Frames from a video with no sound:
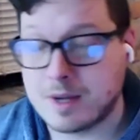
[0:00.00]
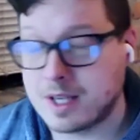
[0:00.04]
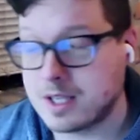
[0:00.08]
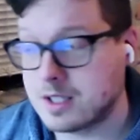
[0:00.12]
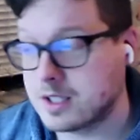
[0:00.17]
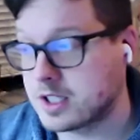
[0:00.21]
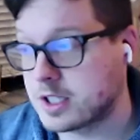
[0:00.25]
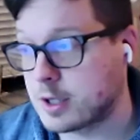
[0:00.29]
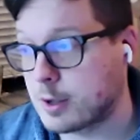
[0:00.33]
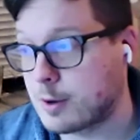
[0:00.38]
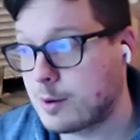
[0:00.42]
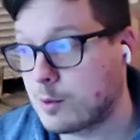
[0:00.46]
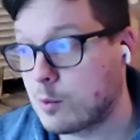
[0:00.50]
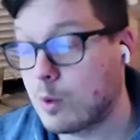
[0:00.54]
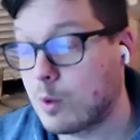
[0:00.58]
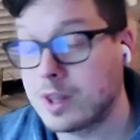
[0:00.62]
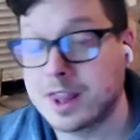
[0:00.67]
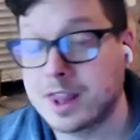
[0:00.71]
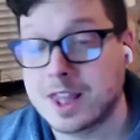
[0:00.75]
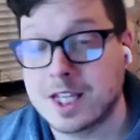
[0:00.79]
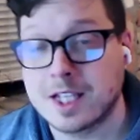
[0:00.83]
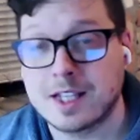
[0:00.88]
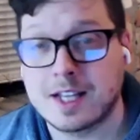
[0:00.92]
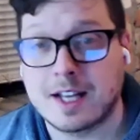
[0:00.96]
And so,
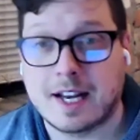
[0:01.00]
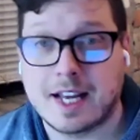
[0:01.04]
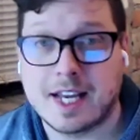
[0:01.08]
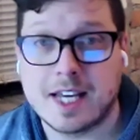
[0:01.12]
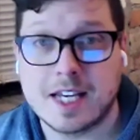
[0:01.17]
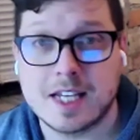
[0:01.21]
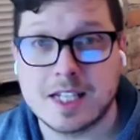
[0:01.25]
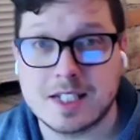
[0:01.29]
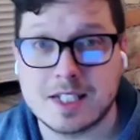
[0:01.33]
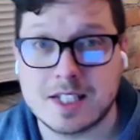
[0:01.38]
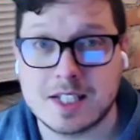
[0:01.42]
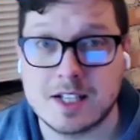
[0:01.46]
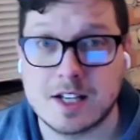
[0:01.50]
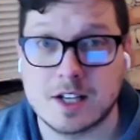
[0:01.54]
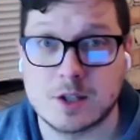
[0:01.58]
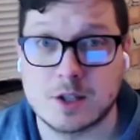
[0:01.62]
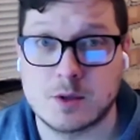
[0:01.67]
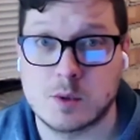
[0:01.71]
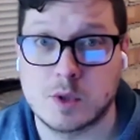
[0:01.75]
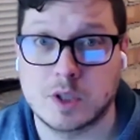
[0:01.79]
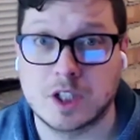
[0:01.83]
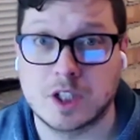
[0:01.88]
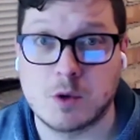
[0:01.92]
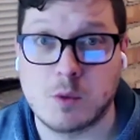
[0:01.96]
one thing that AET does
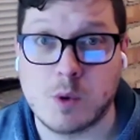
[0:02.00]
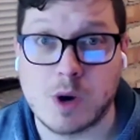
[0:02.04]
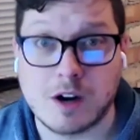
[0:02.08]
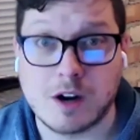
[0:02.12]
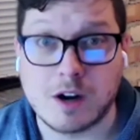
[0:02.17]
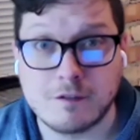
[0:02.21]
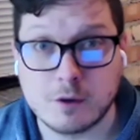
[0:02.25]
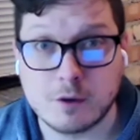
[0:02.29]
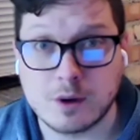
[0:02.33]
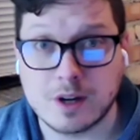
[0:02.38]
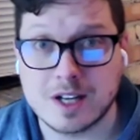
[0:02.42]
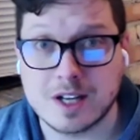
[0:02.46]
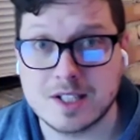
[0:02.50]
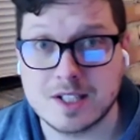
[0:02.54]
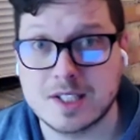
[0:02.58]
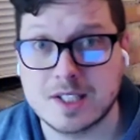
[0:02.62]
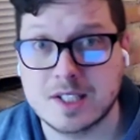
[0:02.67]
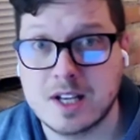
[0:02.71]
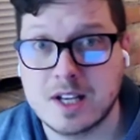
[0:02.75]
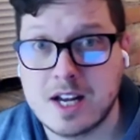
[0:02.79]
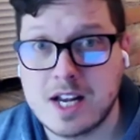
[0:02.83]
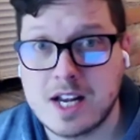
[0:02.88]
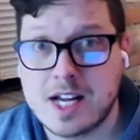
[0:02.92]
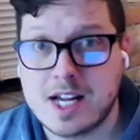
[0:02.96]
really well for us
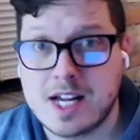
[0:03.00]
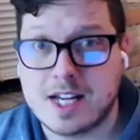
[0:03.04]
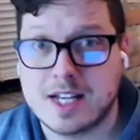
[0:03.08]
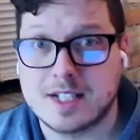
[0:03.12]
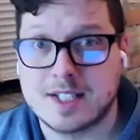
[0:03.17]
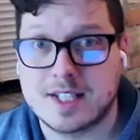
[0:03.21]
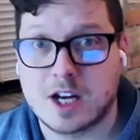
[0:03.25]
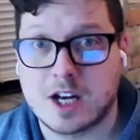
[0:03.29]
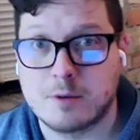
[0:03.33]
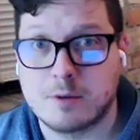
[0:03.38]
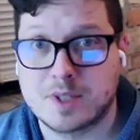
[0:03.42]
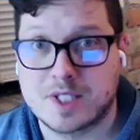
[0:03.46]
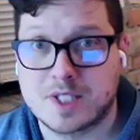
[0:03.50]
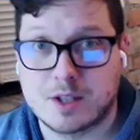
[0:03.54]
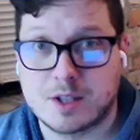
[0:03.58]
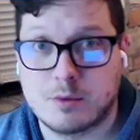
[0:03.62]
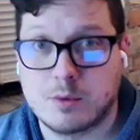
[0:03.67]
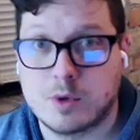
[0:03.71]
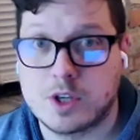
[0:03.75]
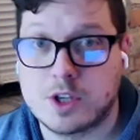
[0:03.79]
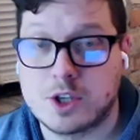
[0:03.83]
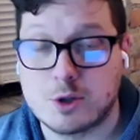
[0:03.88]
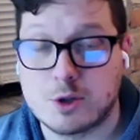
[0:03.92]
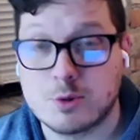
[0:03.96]
is helps to
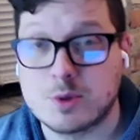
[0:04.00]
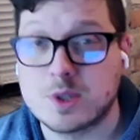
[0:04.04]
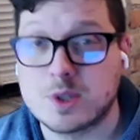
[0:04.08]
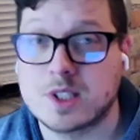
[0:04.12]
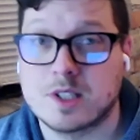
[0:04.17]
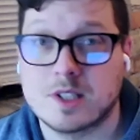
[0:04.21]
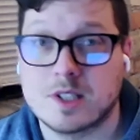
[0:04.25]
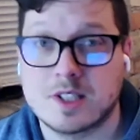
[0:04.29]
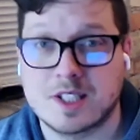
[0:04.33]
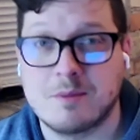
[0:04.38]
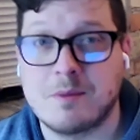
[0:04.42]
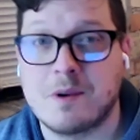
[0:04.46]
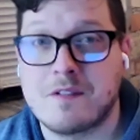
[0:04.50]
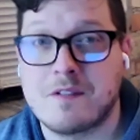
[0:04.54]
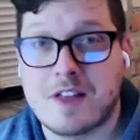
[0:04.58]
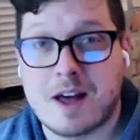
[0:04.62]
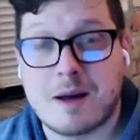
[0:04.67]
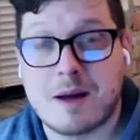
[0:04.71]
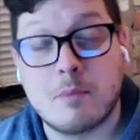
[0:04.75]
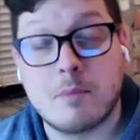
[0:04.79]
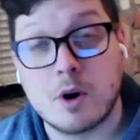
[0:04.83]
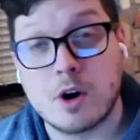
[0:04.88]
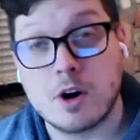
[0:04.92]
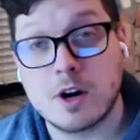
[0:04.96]
reduce some of
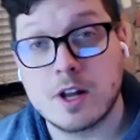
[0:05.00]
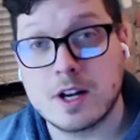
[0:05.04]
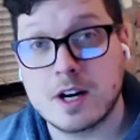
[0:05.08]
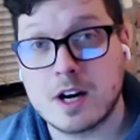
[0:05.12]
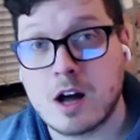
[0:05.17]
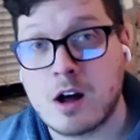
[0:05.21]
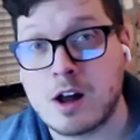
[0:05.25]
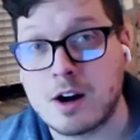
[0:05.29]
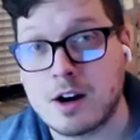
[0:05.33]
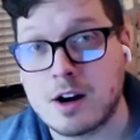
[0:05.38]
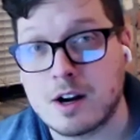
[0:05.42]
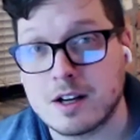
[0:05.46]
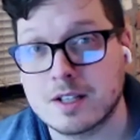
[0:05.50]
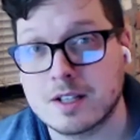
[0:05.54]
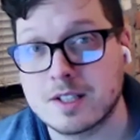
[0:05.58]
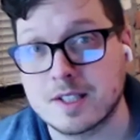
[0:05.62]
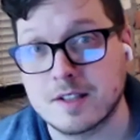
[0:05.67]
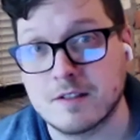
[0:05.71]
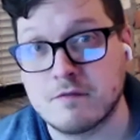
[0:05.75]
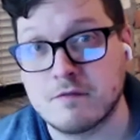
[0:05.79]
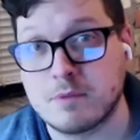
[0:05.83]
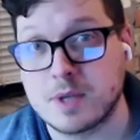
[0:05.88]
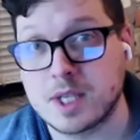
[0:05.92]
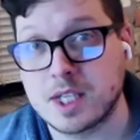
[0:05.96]
that burden on us
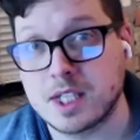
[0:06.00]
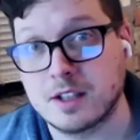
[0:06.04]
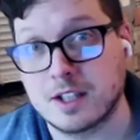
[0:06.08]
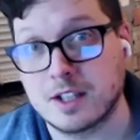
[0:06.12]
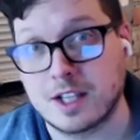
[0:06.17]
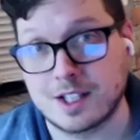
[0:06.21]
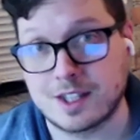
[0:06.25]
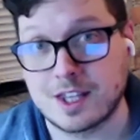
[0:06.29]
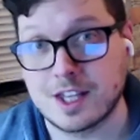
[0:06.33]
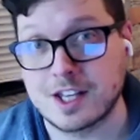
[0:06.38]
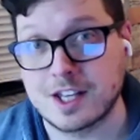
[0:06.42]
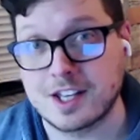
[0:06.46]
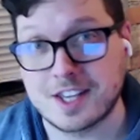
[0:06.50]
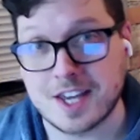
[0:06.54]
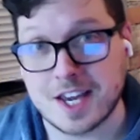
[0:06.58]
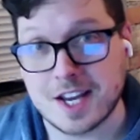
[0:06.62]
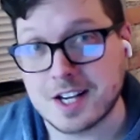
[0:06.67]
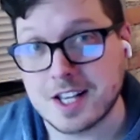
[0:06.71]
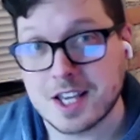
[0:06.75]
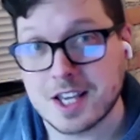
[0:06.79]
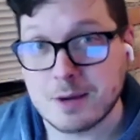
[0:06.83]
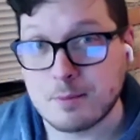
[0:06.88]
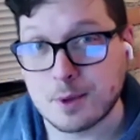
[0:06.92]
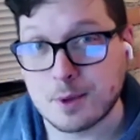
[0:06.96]
of being like the
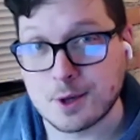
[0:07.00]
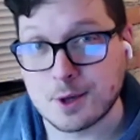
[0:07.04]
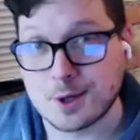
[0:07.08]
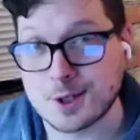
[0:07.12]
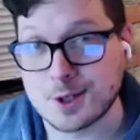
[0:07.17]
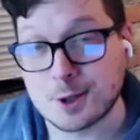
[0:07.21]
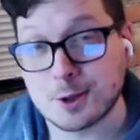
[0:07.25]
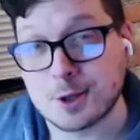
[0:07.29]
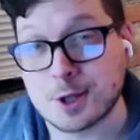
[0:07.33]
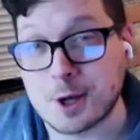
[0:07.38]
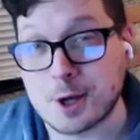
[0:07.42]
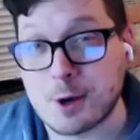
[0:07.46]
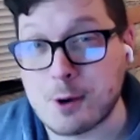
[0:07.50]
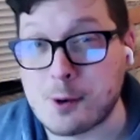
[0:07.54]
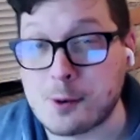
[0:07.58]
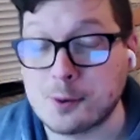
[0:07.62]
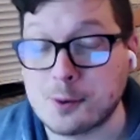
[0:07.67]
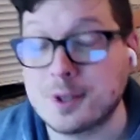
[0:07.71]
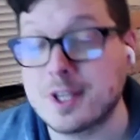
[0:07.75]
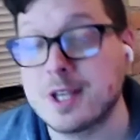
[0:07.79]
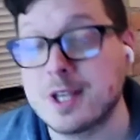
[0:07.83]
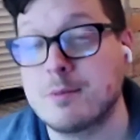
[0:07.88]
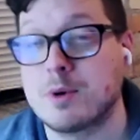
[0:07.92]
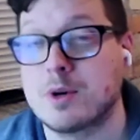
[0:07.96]
gatekeepers or the
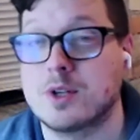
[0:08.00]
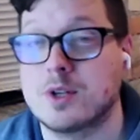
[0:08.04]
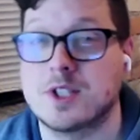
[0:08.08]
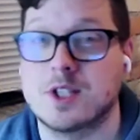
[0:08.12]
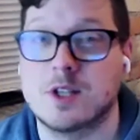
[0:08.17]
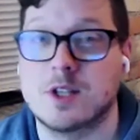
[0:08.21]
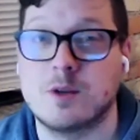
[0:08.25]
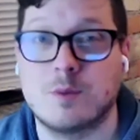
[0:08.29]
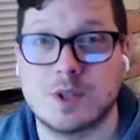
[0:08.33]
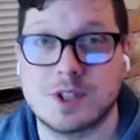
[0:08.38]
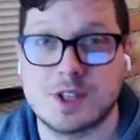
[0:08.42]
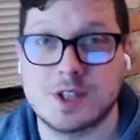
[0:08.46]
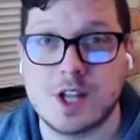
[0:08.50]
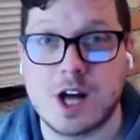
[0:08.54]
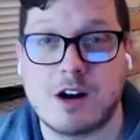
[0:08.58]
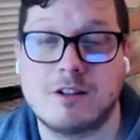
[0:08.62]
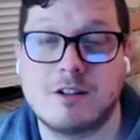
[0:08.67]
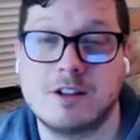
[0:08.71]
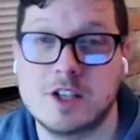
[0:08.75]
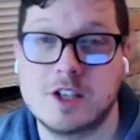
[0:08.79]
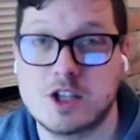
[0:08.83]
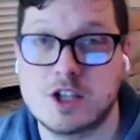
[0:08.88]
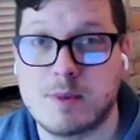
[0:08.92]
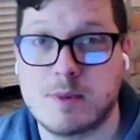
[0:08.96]
only person with
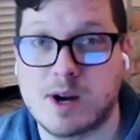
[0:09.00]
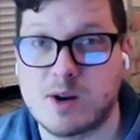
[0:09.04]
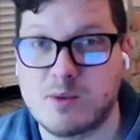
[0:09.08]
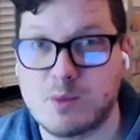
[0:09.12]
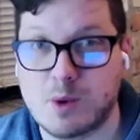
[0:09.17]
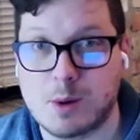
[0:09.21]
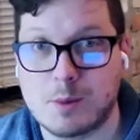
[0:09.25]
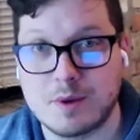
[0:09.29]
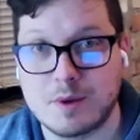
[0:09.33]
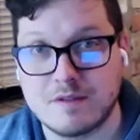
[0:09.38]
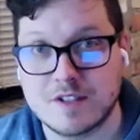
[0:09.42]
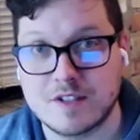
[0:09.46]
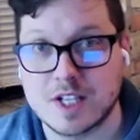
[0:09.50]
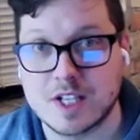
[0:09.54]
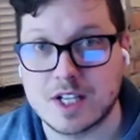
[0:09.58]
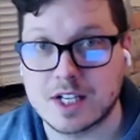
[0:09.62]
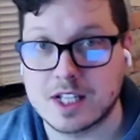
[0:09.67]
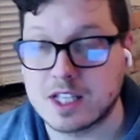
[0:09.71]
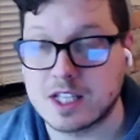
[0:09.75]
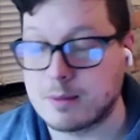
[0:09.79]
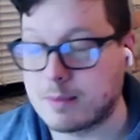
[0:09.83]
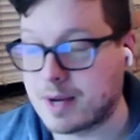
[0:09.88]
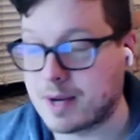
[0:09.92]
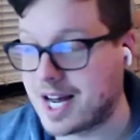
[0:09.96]
knowledge about what we've done
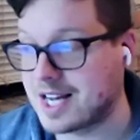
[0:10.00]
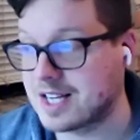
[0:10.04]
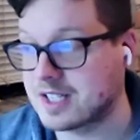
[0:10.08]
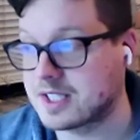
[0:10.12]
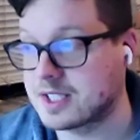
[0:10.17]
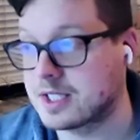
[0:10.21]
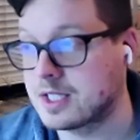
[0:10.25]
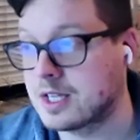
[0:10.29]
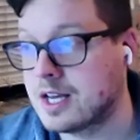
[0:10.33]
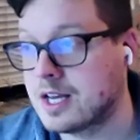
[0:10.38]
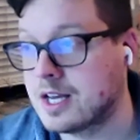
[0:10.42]
in the past